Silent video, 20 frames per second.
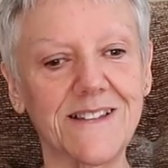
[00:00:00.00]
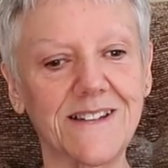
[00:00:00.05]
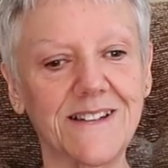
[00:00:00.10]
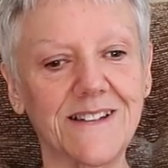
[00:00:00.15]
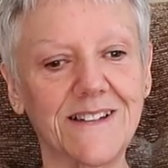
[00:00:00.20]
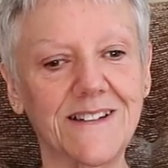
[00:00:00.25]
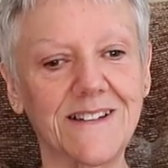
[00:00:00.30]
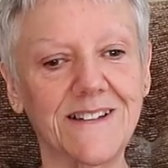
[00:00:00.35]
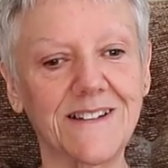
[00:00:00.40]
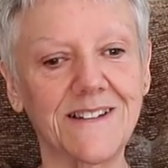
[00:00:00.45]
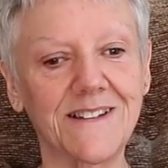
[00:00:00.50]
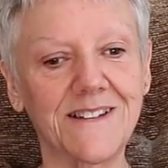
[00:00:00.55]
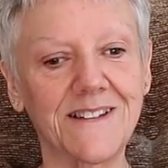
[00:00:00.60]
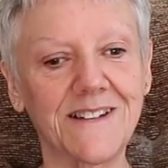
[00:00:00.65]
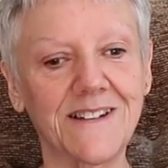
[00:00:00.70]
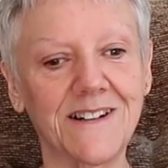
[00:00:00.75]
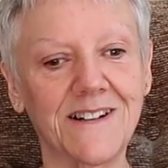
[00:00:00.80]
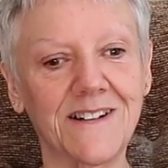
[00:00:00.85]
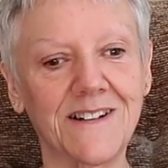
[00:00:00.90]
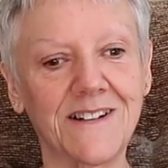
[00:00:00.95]
Because they
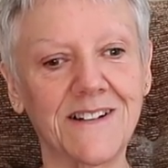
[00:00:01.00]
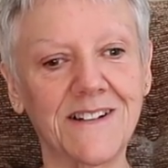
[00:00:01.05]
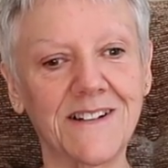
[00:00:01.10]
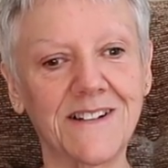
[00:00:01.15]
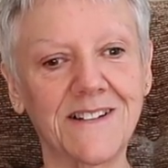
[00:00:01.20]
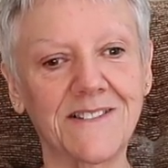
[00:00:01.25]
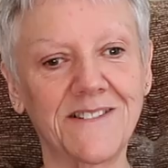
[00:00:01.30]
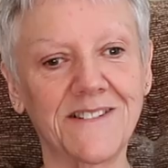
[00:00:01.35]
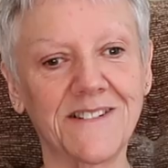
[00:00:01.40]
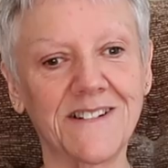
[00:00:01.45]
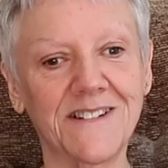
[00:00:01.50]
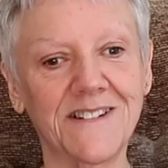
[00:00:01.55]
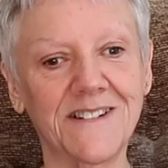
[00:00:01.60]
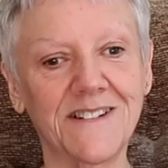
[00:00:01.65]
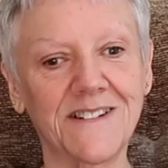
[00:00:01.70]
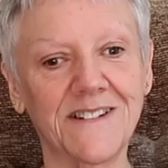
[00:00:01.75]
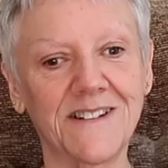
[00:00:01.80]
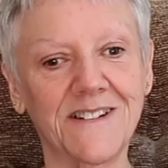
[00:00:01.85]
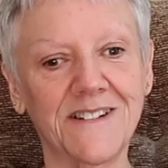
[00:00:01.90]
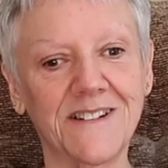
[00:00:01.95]
hold on to water and
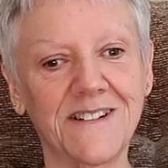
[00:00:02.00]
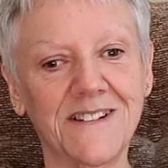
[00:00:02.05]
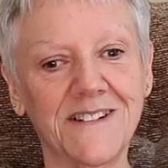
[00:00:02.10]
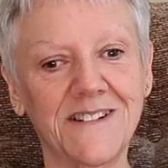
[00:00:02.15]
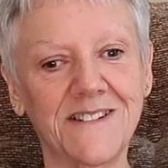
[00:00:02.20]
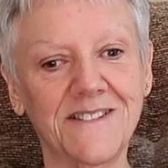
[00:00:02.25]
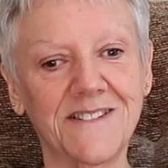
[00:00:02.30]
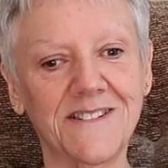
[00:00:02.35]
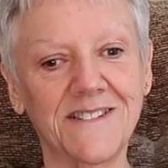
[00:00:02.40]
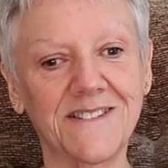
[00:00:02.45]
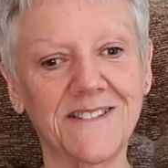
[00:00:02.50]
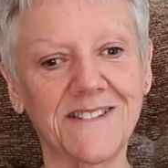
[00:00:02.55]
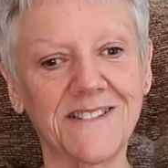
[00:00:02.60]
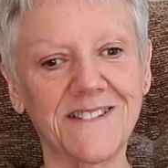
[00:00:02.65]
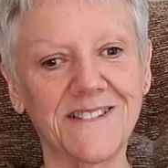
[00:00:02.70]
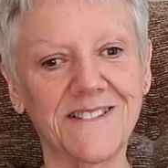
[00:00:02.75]
hydrate your muscles.